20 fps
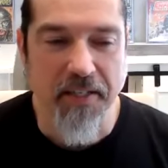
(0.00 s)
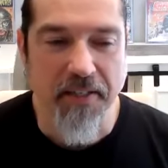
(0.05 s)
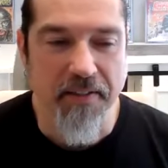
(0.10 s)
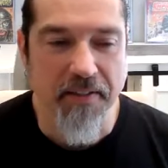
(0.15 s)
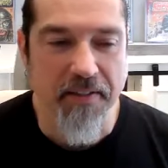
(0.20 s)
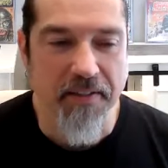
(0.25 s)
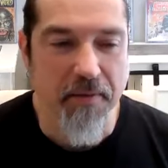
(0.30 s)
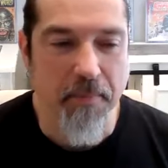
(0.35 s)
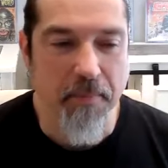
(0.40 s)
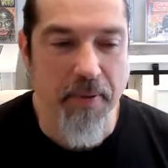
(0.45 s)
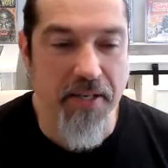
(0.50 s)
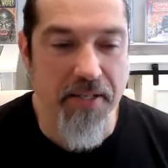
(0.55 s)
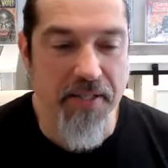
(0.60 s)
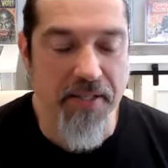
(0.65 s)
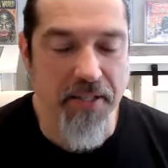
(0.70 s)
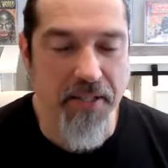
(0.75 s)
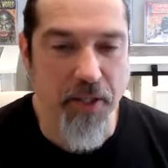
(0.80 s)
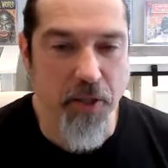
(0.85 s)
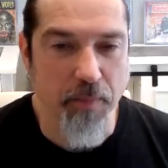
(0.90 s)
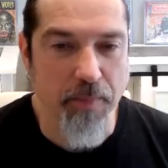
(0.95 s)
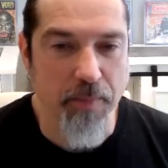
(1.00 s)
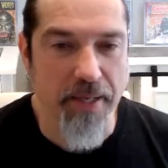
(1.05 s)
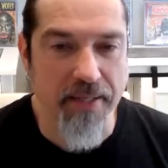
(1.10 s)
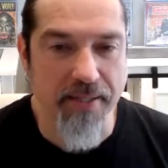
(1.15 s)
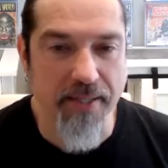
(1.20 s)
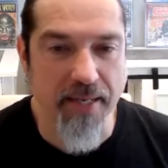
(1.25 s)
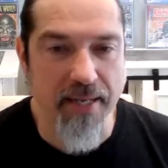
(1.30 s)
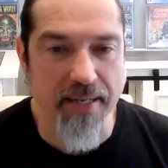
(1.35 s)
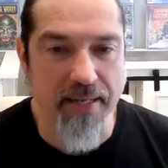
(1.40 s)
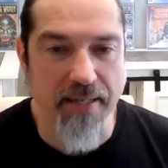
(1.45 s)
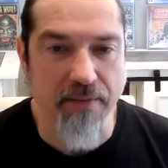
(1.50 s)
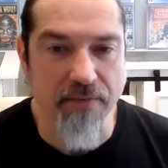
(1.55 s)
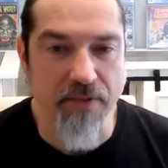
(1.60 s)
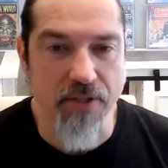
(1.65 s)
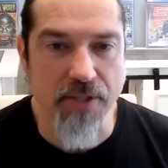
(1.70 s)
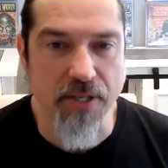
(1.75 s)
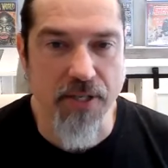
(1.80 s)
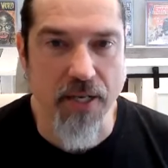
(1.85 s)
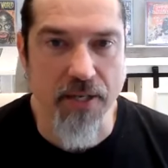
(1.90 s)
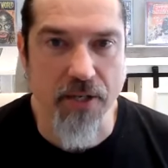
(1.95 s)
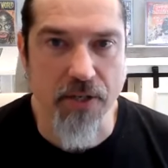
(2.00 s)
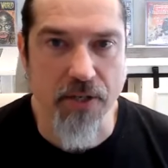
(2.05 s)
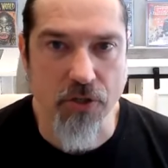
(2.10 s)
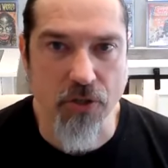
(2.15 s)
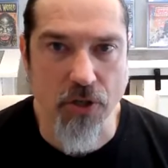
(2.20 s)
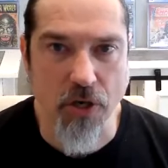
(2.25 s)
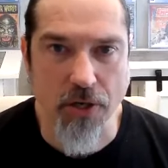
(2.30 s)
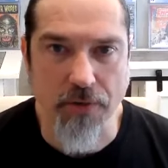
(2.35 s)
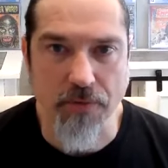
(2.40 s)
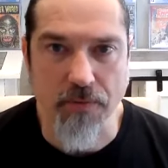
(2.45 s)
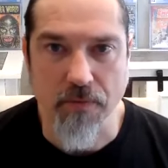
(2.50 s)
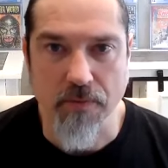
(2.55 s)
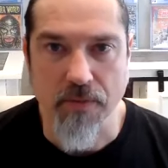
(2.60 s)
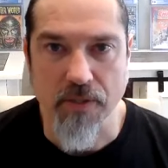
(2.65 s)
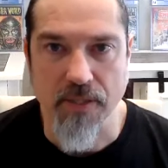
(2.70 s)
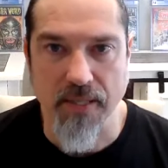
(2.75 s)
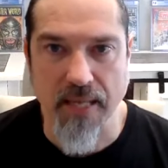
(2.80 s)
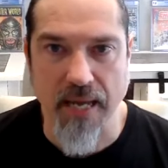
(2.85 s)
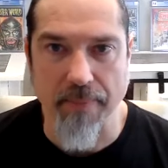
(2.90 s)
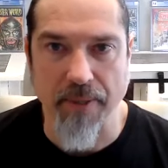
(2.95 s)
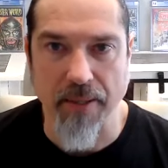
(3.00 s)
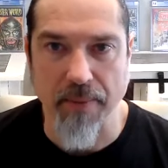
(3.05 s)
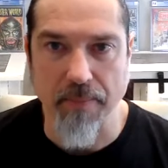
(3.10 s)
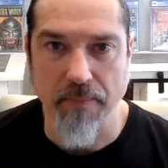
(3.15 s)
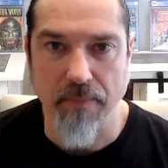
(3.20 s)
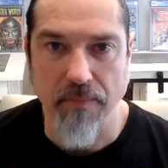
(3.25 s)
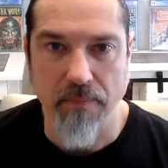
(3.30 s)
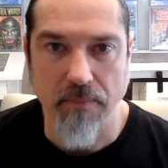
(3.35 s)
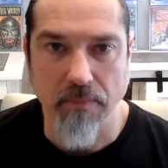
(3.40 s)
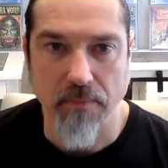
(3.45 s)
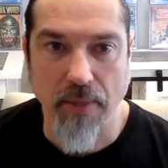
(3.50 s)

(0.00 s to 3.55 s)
the pace a little bit, and I've decided to start slabbing